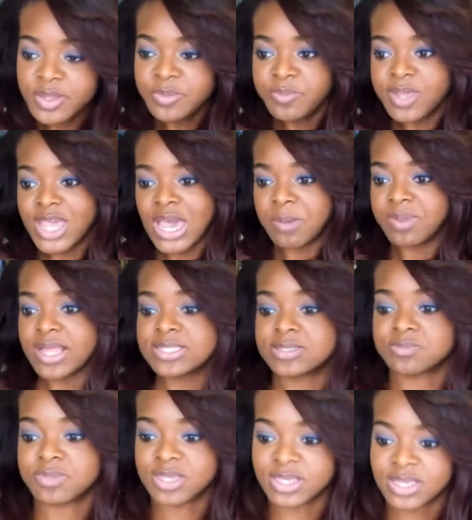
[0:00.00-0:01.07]
But yeah, but
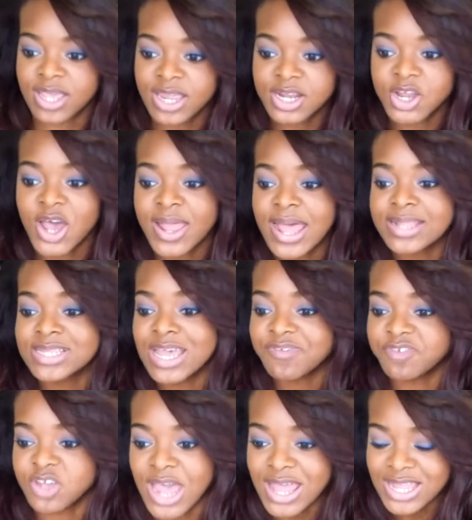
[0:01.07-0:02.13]
that's me. I know. I
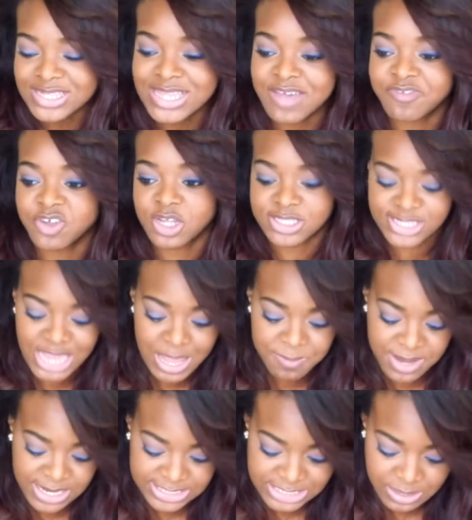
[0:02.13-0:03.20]
like to have a good
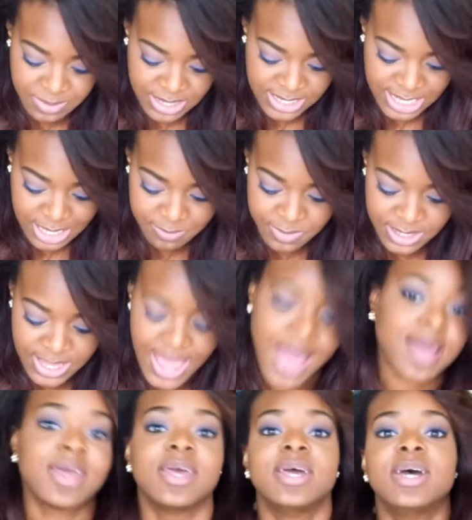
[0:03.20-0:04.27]
time anytime I can. But
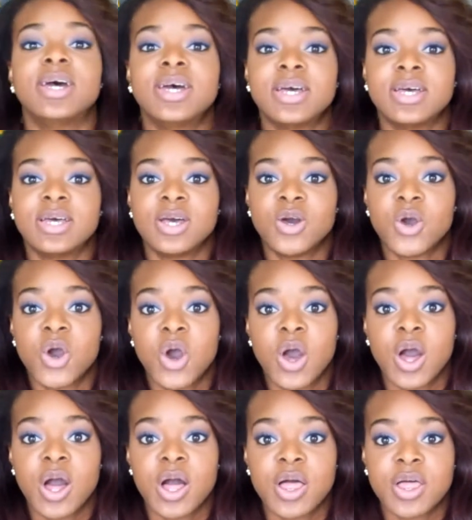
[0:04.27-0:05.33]
yeah.
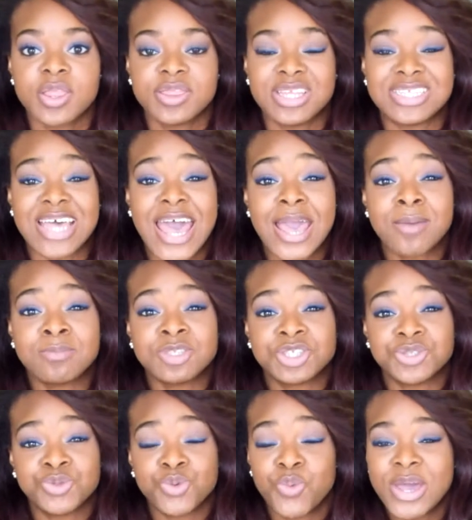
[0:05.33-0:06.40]

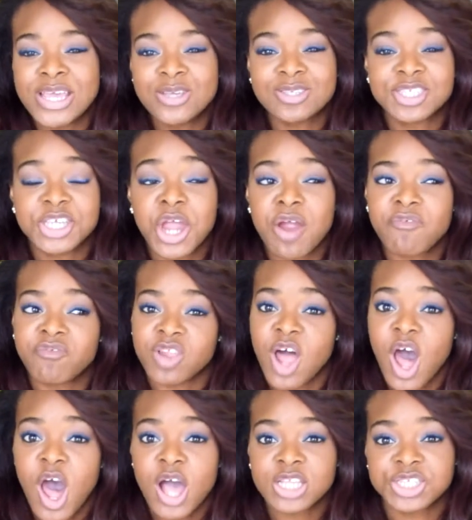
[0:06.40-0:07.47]
The way you see our
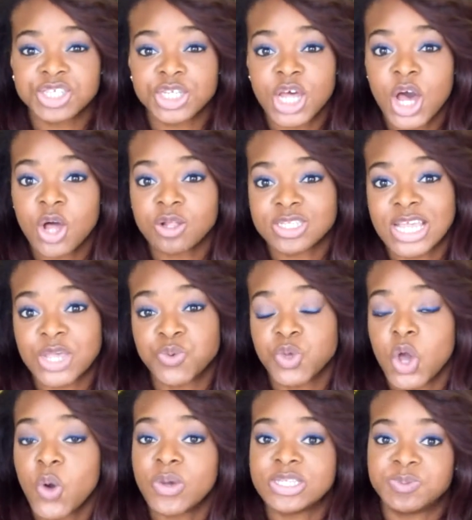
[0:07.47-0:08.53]
vlogs, you know, it's like
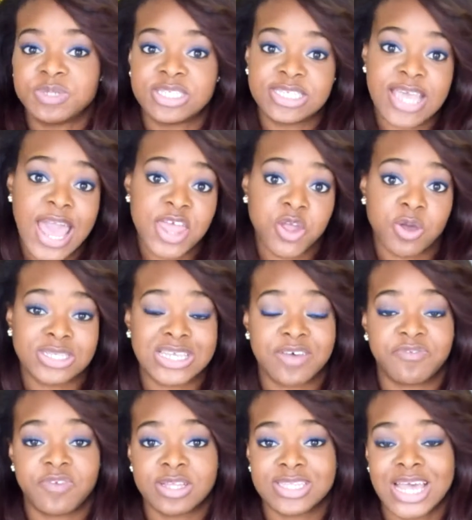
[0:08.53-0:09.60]
we always be together, always
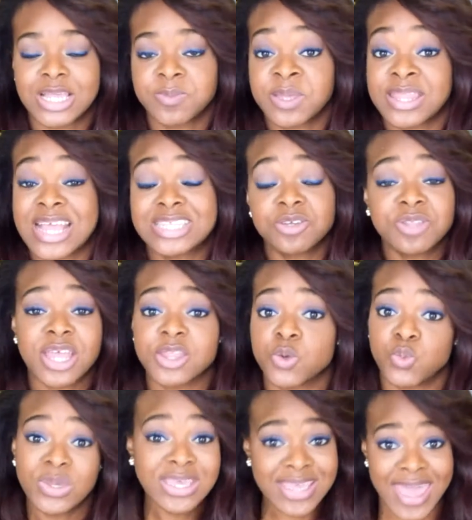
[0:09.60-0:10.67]
have fun times, but that's only on the
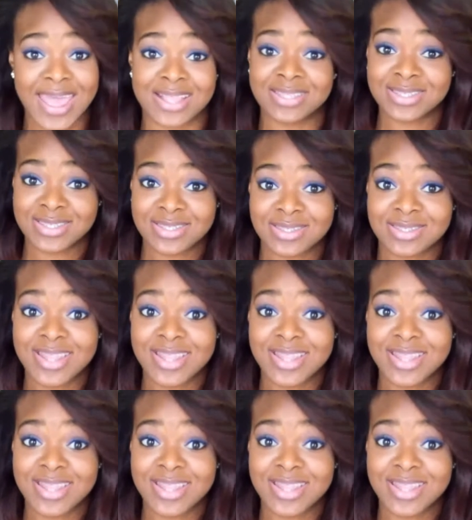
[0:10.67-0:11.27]
weekends.